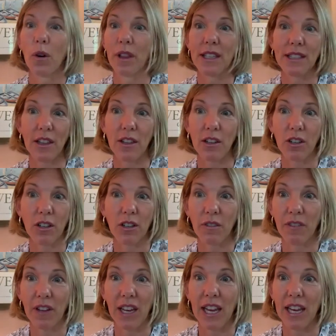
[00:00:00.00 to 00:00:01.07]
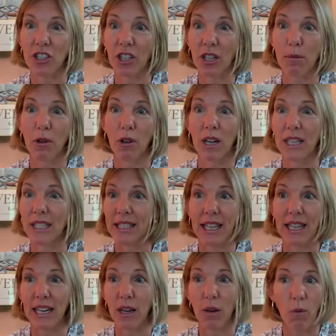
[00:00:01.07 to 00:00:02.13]
or these other vacation communities,
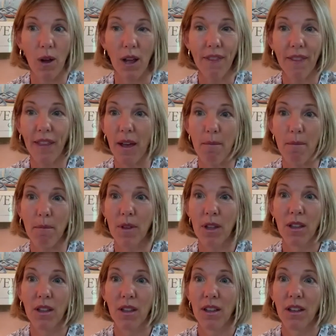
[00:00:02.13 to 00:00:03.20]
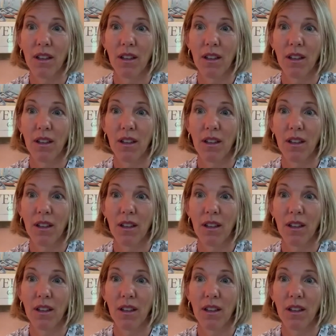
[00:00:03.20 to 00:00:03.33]
and they didn't want them. Mm-hmm.